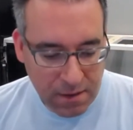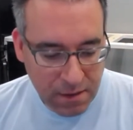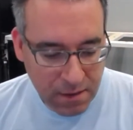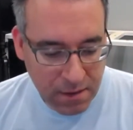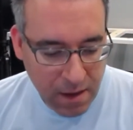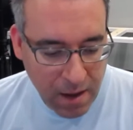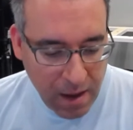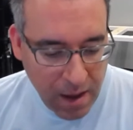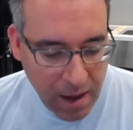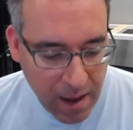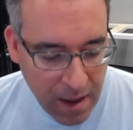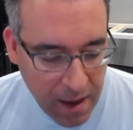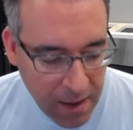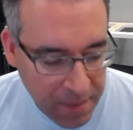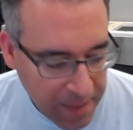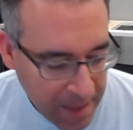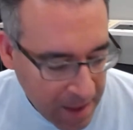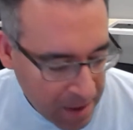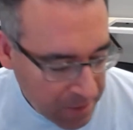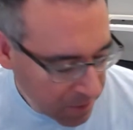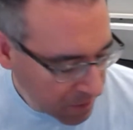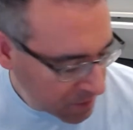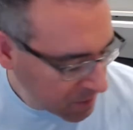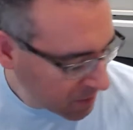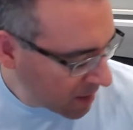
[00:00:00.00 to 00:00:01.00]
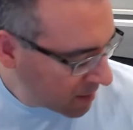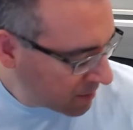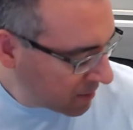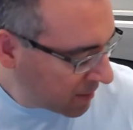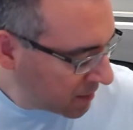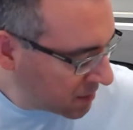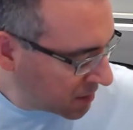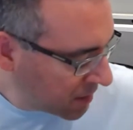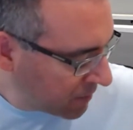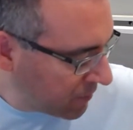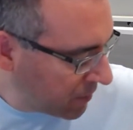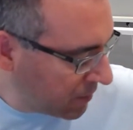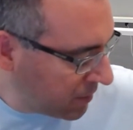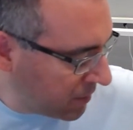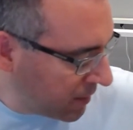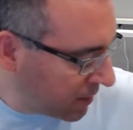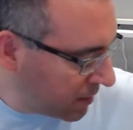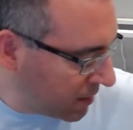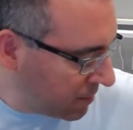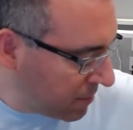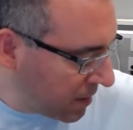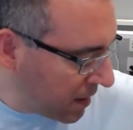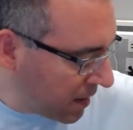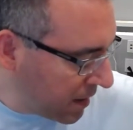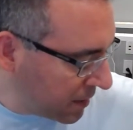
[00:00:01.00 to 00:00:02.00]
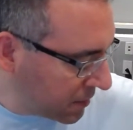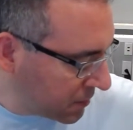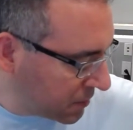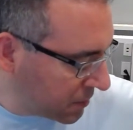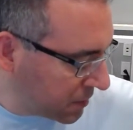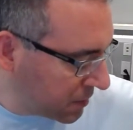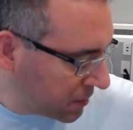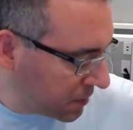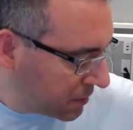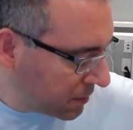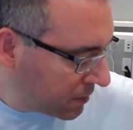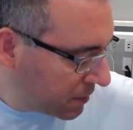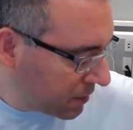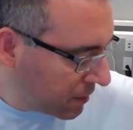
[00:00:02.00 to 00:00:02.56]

And that looks like that's everything in the box.